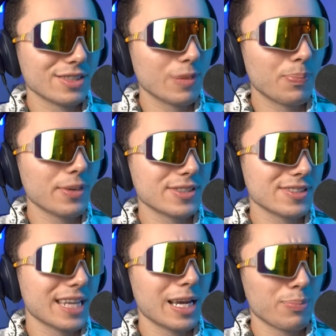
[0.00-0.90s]
If a business
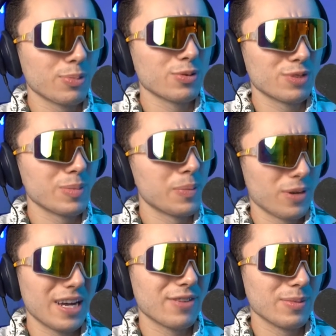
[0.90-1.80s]
can't prove to be
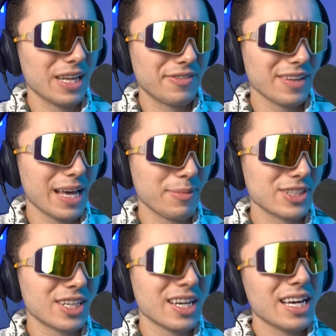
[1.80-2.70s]
profitable after that
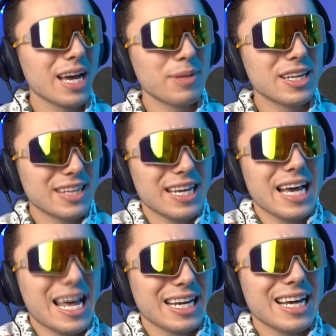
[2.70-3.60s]
much, I mean, you
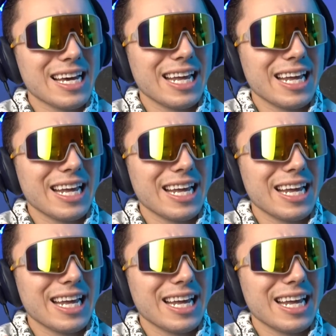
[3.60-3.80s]
gotta cut